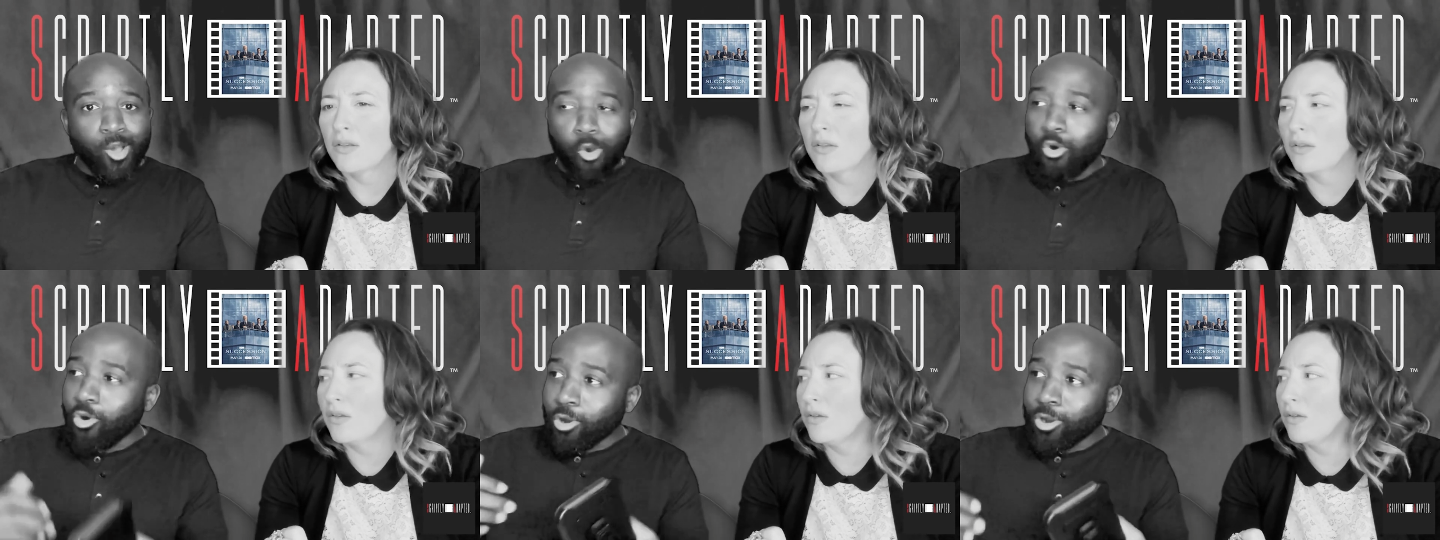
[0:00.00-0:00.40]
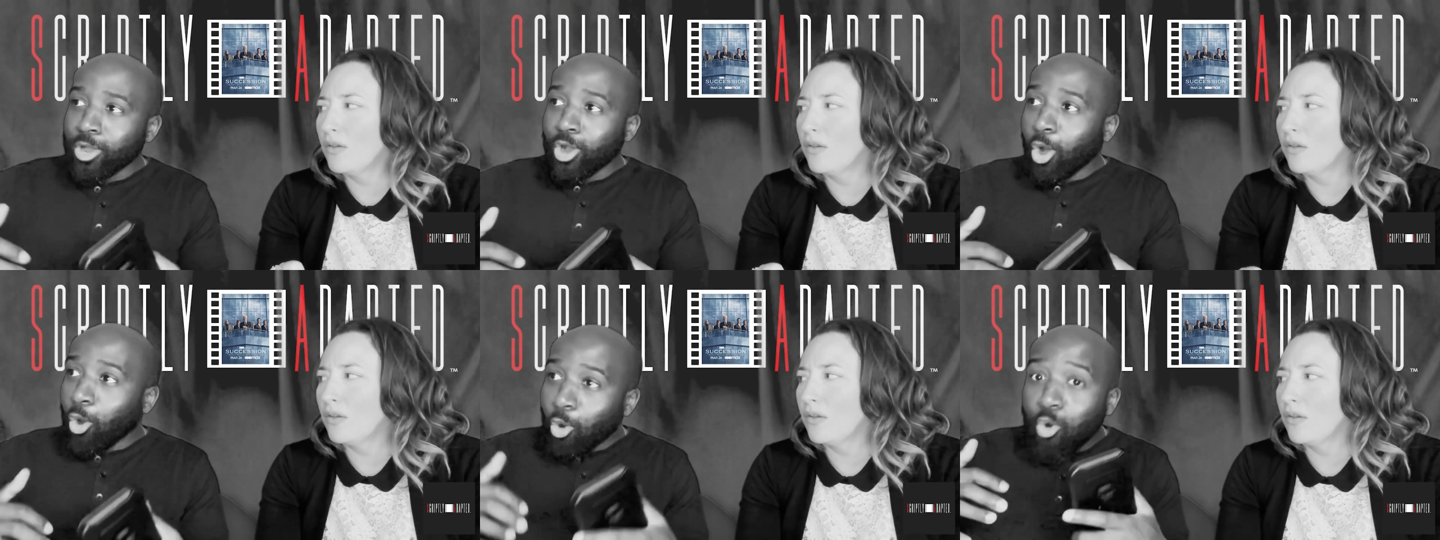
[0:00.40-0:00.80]
Speaker 1: Or
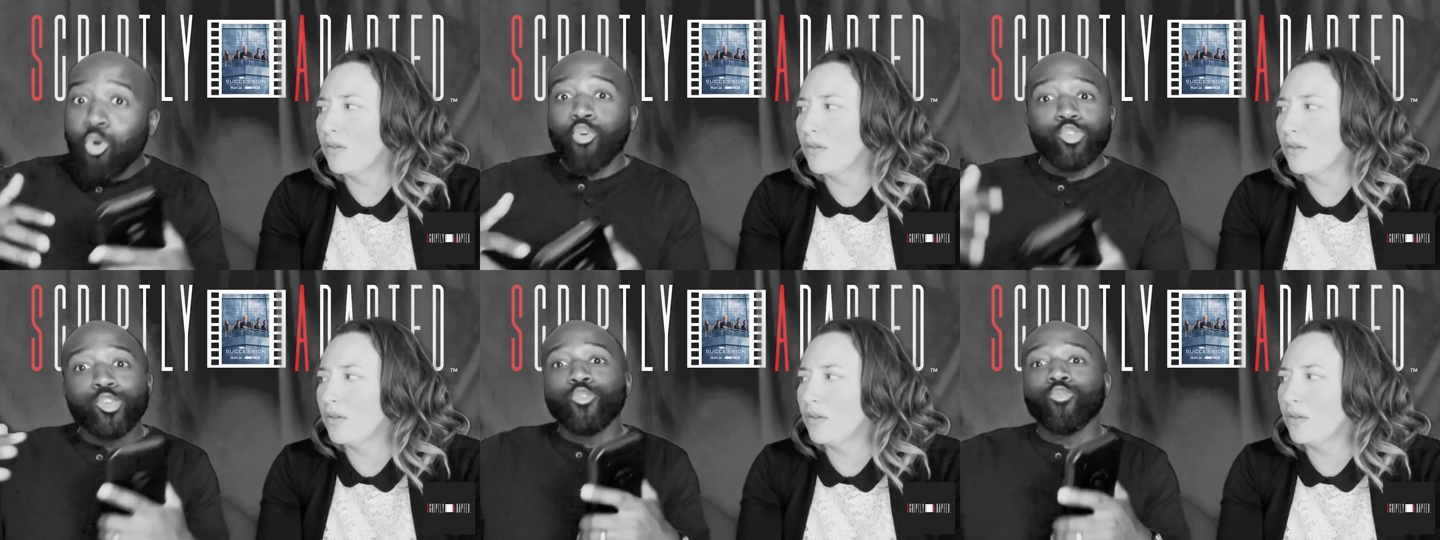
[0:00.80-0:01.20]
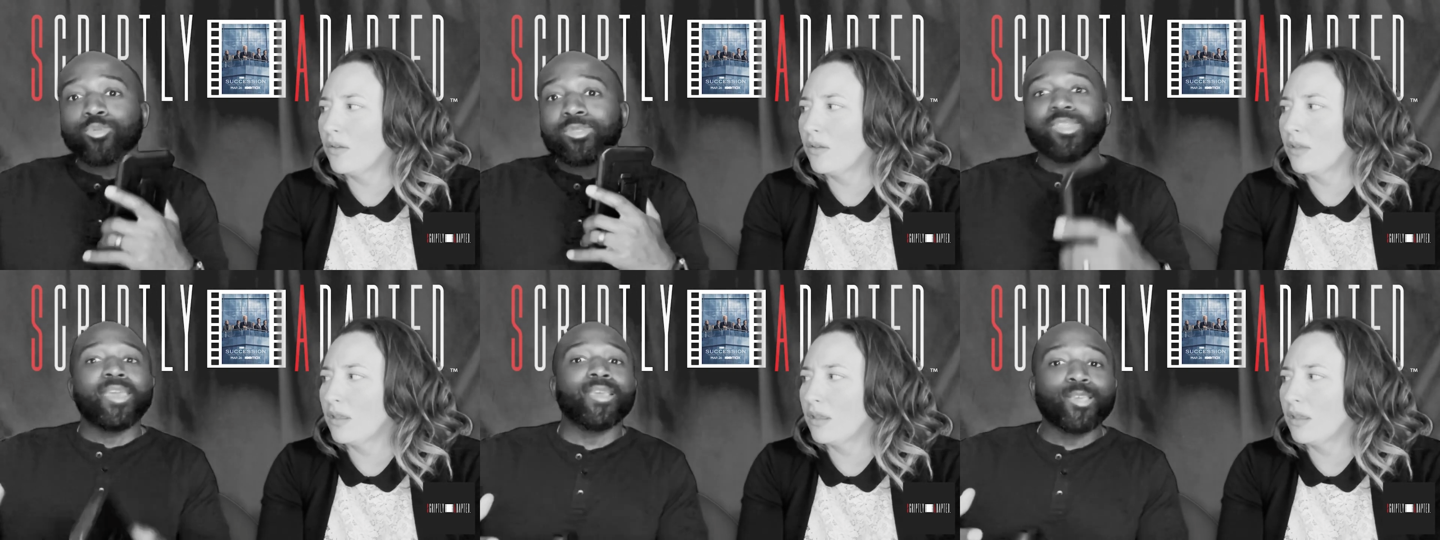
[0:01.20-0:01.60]
who
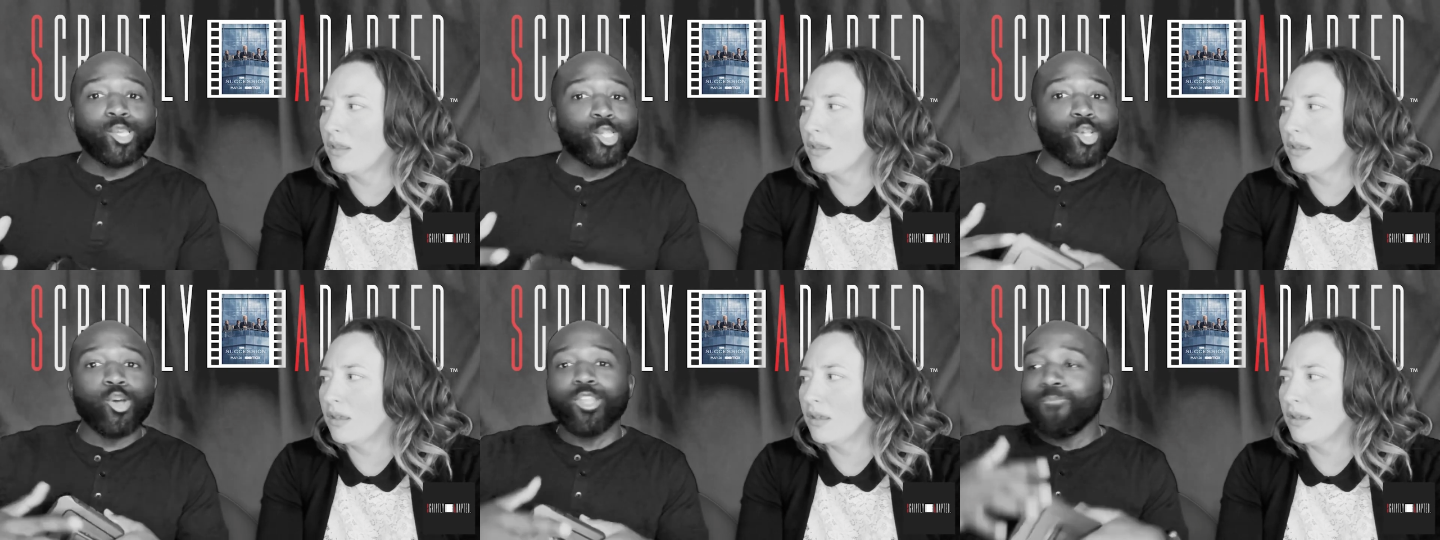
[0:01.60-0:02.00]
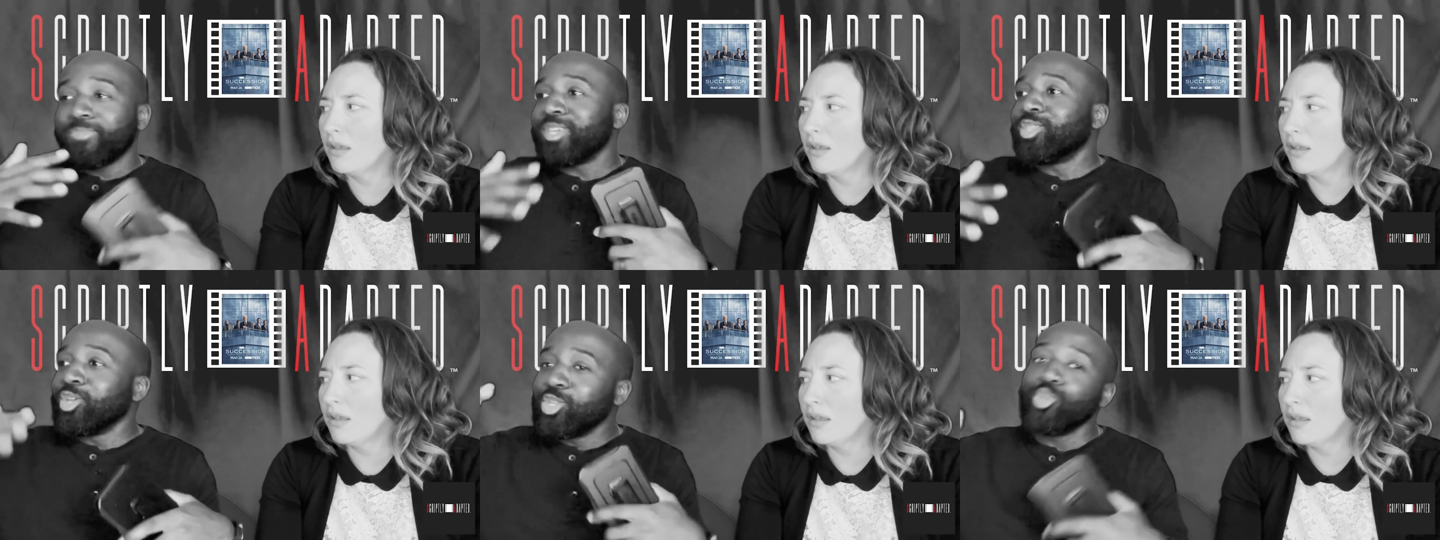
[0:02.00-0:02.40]
you think is gonna
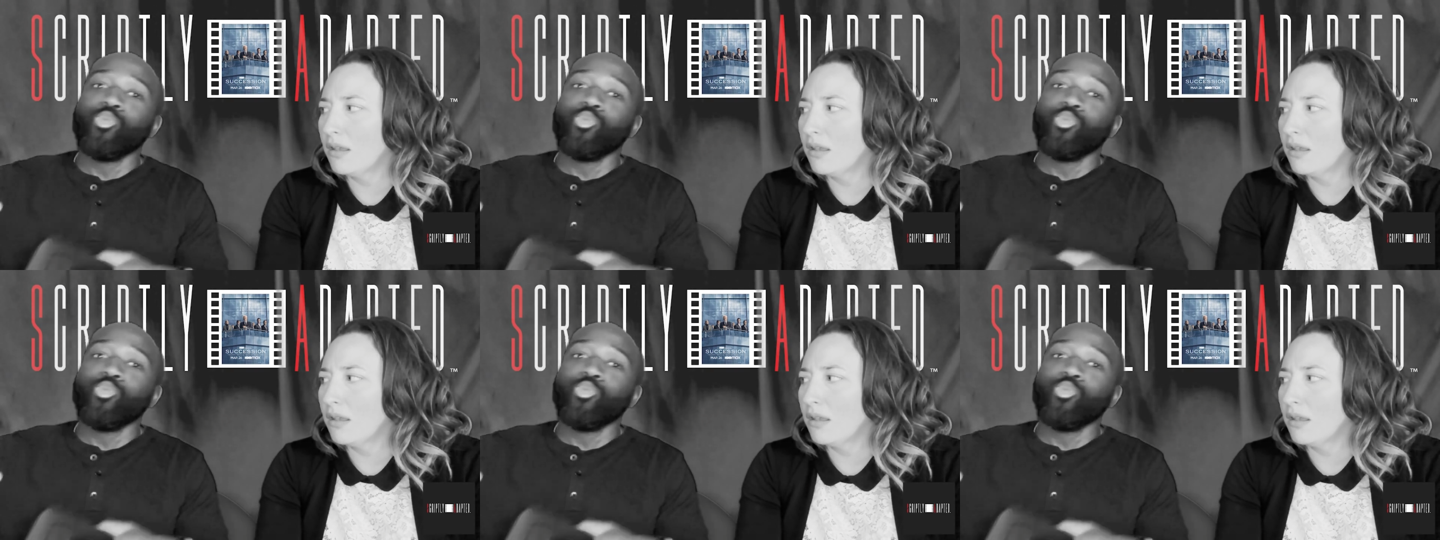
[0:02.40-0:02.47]
be the new